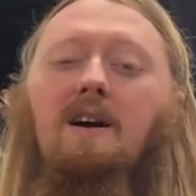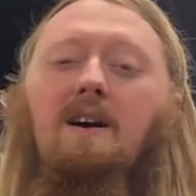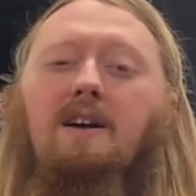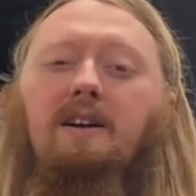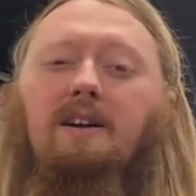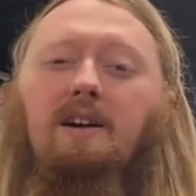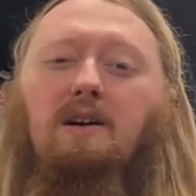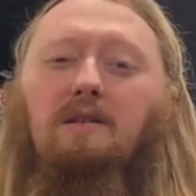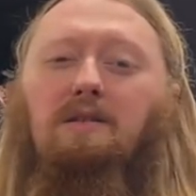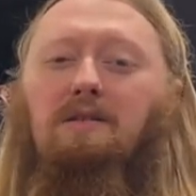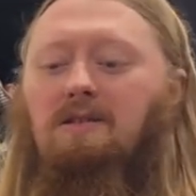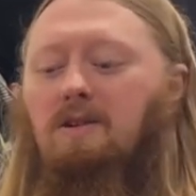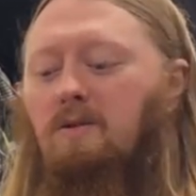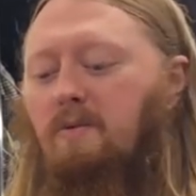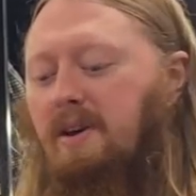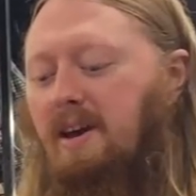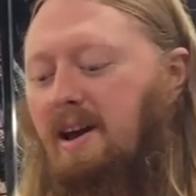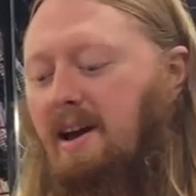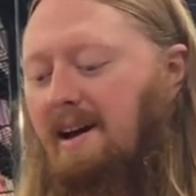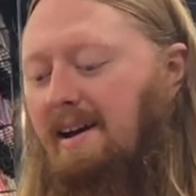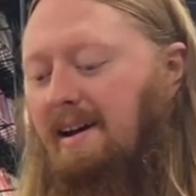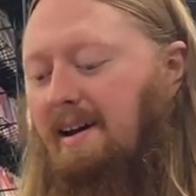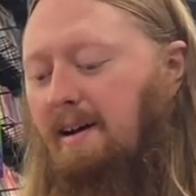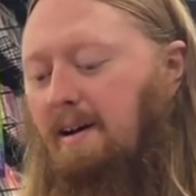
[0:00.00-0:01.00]
right, guys, so we
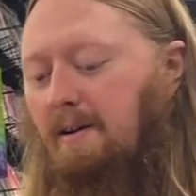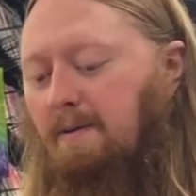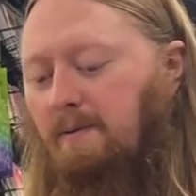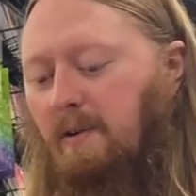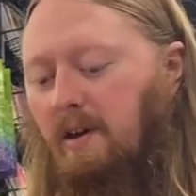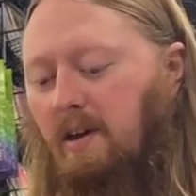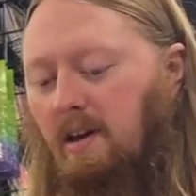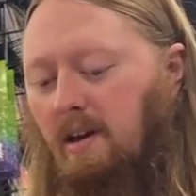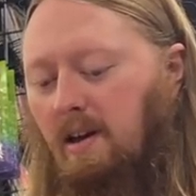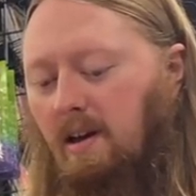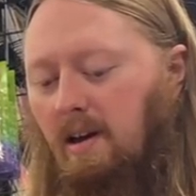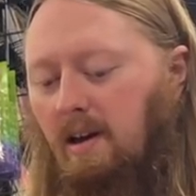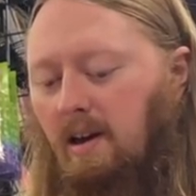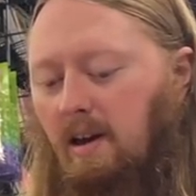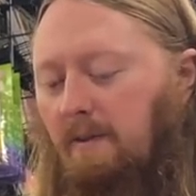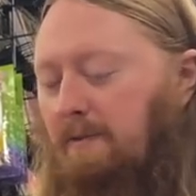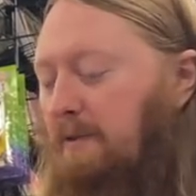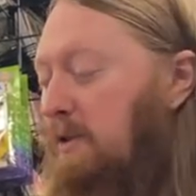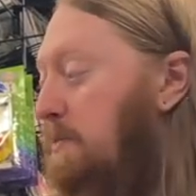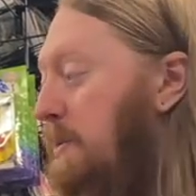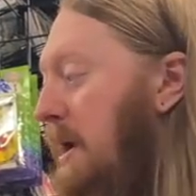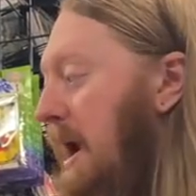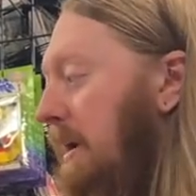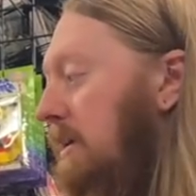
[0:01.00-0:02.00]
have a
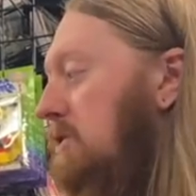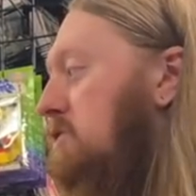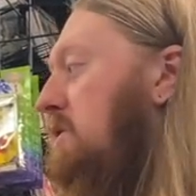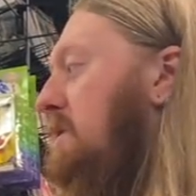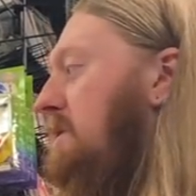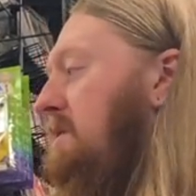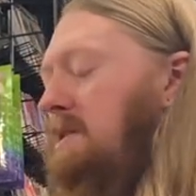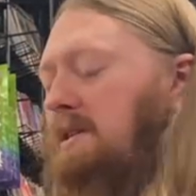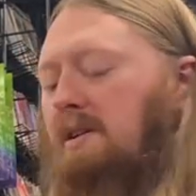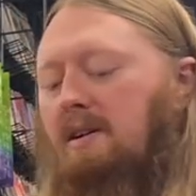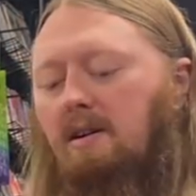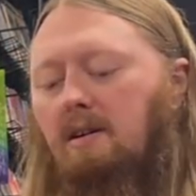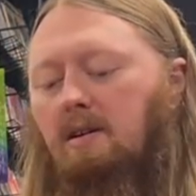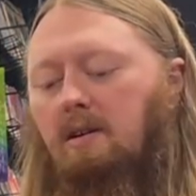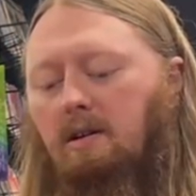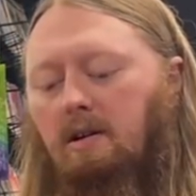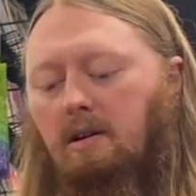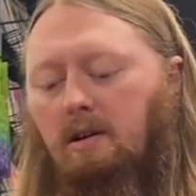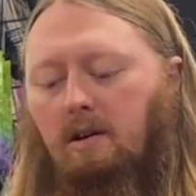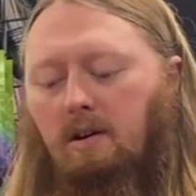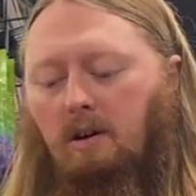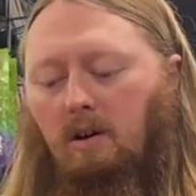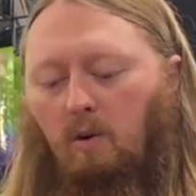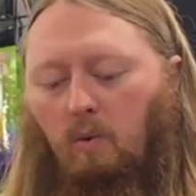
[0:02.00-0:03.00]
few packages here,
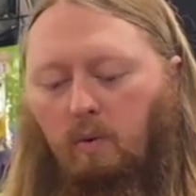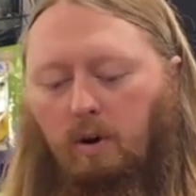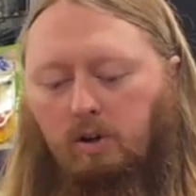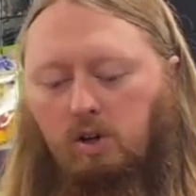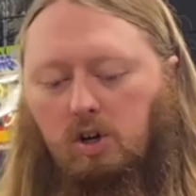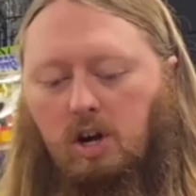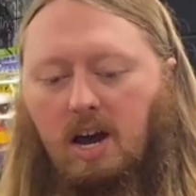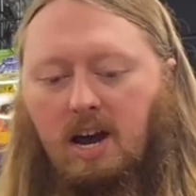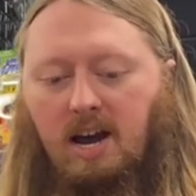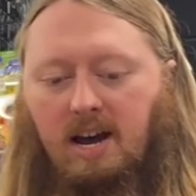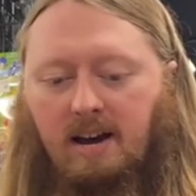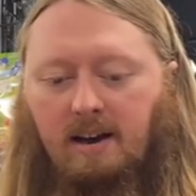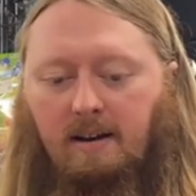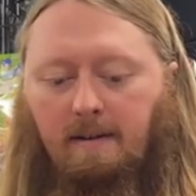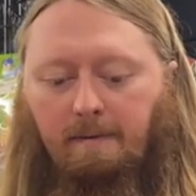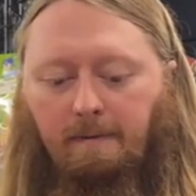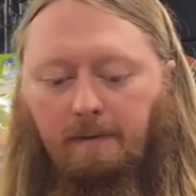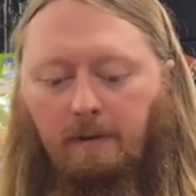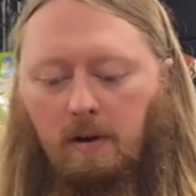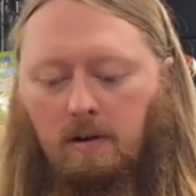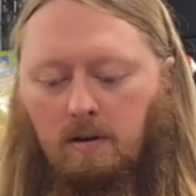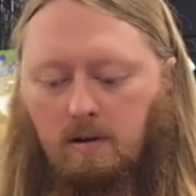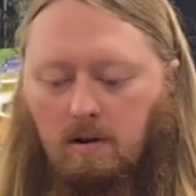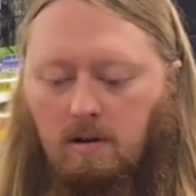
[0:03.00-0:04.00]
which
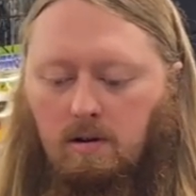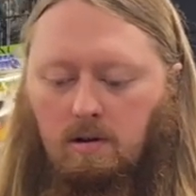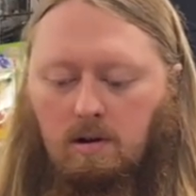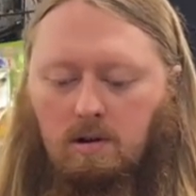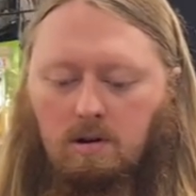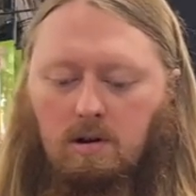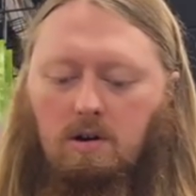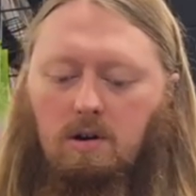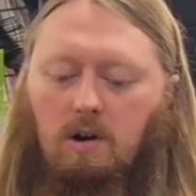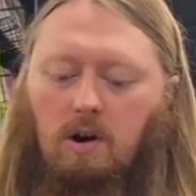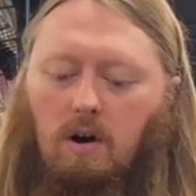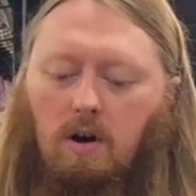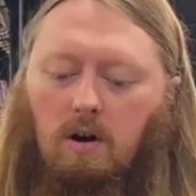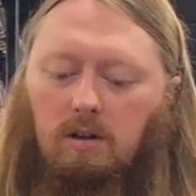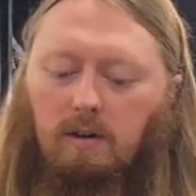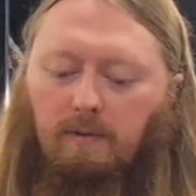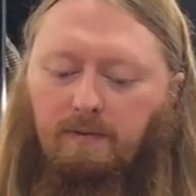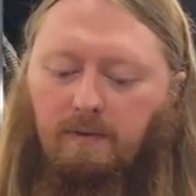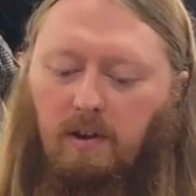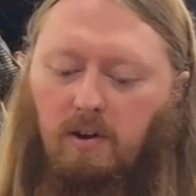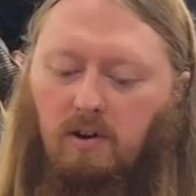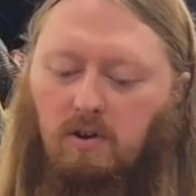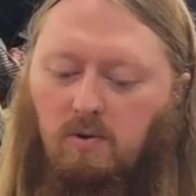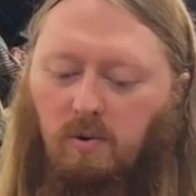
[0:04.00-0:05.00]
have all of
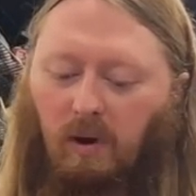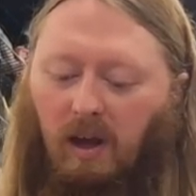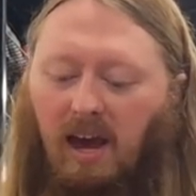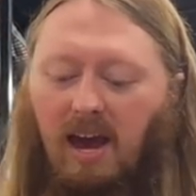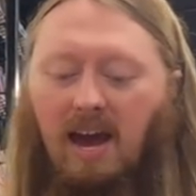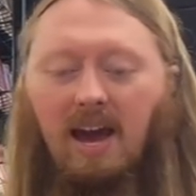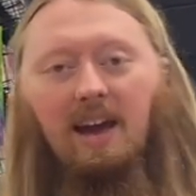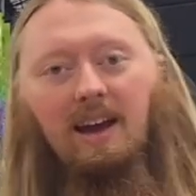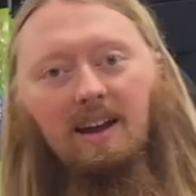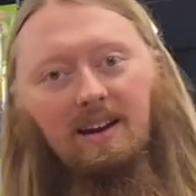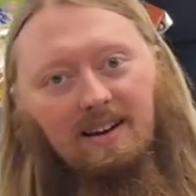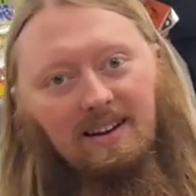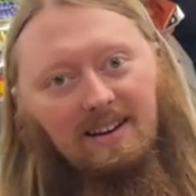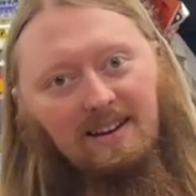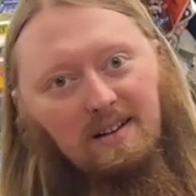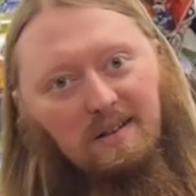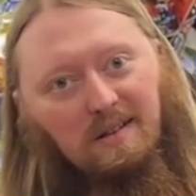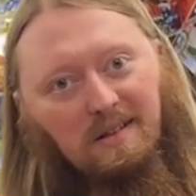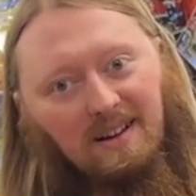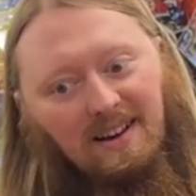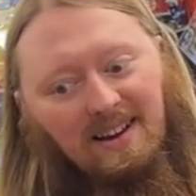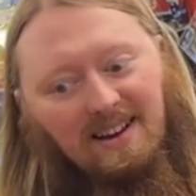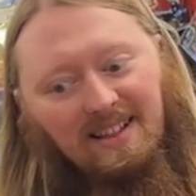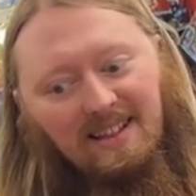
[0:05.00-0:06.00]
the new
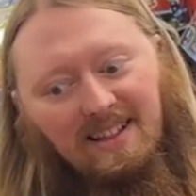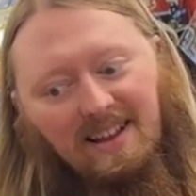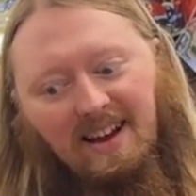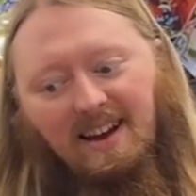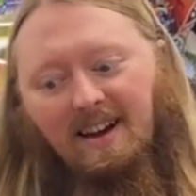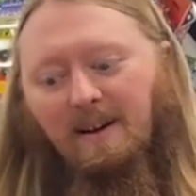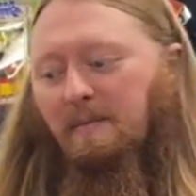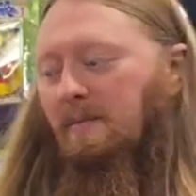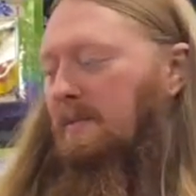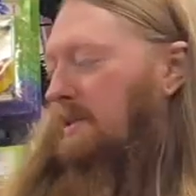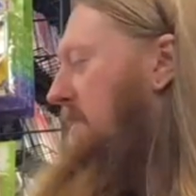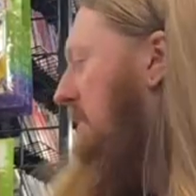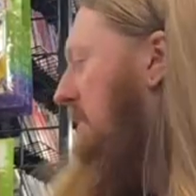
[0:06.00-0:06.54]
candies in them.